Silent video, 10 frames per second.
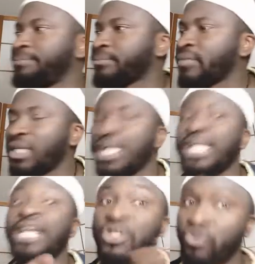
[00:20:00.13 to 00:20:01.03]
Leave it
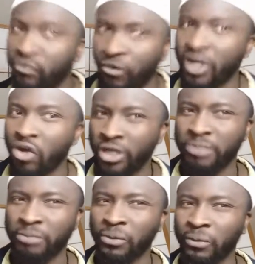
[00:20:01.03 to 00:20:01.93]
for the other people
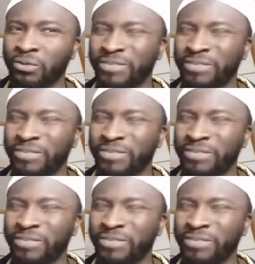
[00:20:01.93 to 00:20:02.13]
to believe.